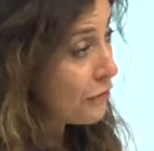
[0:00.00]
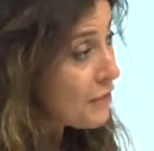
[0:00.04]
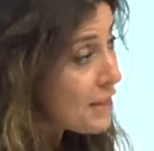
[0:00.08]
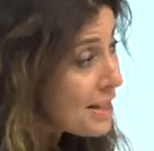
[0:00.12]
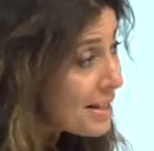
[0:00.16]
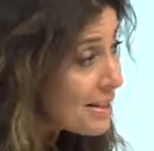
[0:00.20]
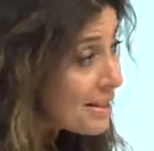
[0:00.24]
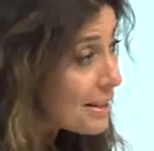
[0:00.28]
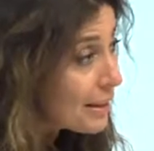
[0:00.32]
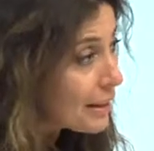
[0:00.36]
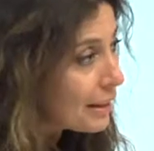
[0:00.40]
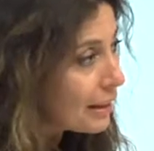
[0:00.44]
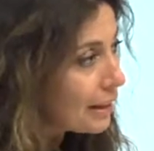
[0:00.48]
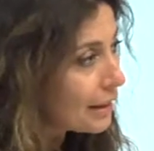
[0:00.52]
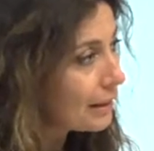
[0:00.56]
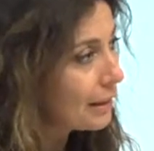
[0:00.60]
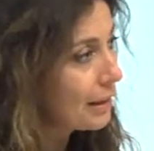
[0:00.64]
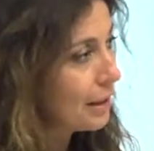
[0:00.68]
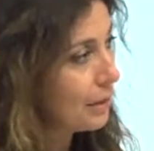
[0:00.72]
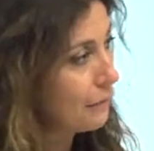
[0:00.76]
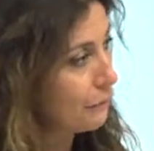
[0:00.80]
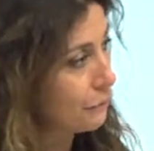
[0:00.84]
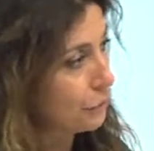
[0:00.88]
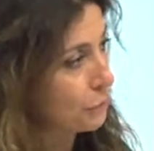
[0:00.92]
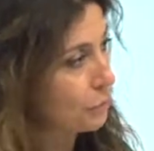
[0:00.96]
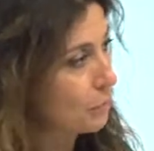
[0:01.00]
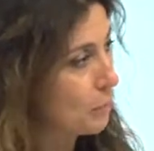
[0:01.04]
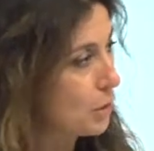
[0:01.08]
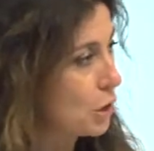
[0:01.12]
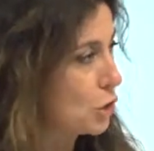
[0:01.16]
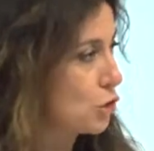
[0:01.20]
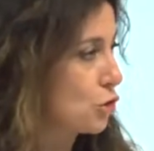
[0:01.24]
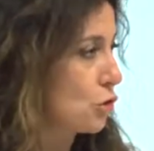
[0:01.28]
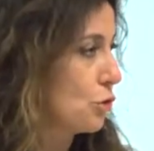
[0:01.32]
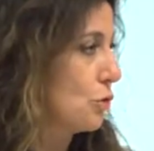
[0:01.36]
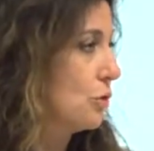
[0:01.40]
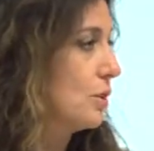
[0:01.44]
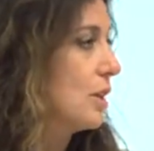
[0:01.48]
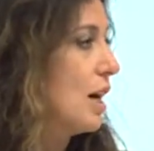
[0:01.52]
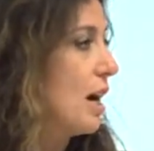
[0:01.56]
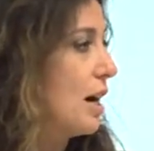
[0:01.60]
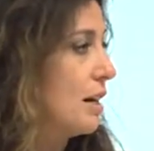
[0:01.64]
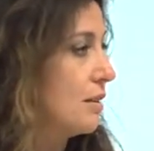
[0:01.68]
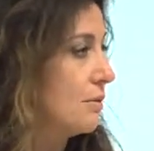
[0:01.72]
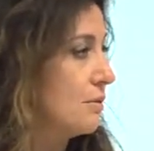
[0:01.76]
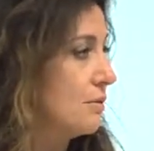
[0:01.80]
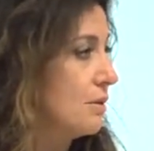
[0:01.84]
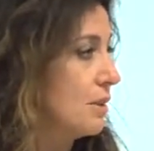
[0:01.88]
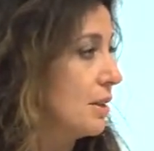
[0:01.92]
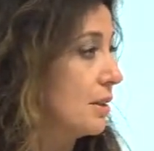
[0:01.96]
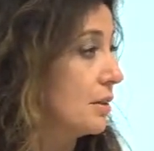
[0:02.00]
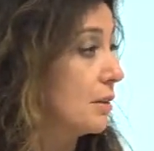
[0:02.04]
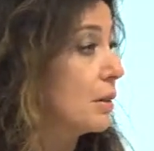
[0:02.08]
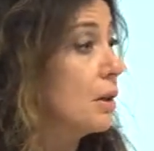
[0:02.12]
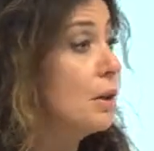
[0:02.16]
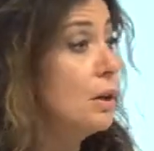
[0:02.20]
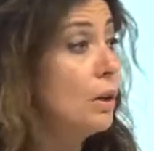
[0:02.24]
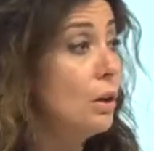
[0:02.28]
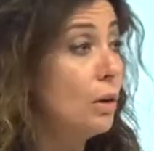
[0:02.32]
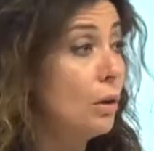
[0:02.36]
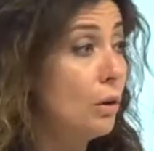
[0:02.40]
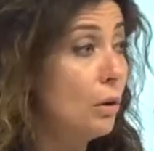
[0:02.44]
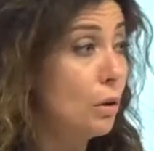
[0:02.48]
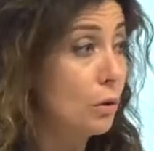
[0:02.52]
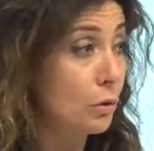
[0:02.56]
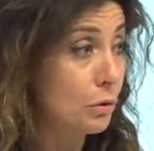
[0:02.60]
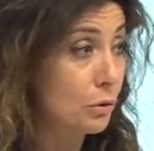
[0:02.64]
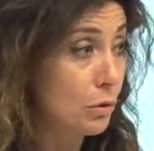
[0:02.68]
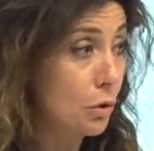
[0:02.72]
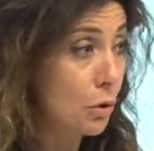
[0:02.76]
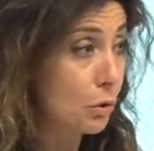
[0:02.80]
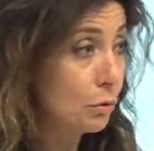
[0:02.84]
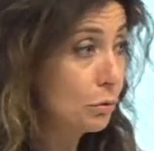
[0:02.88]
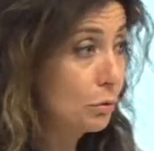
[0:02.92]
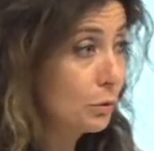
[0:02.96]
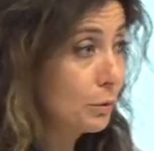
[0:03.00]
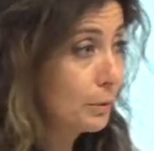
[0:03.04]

physical information carrier or not.